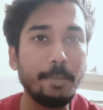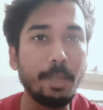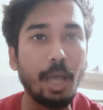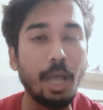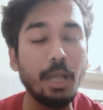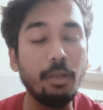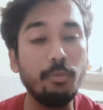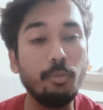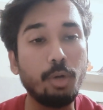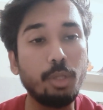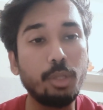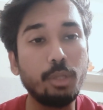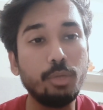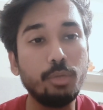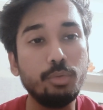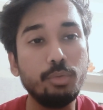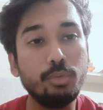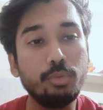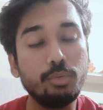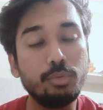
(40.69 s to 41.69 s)
I'll walk
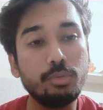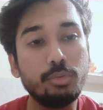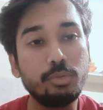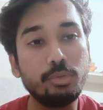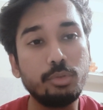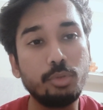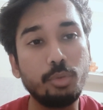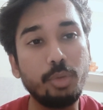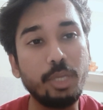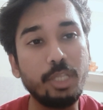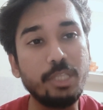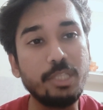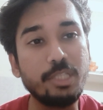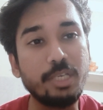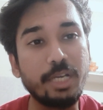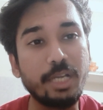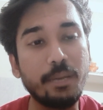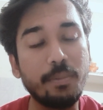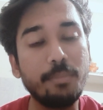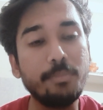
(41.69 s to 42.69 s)
you through each
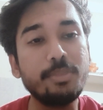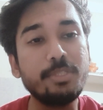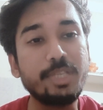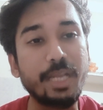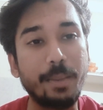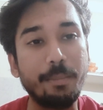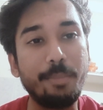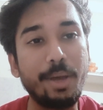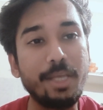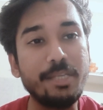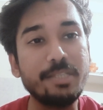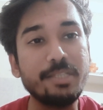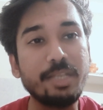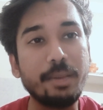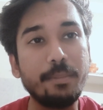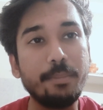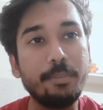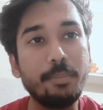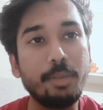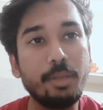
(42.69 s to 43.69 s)
setup step by
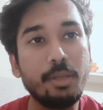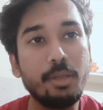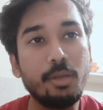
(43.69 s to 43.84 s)
step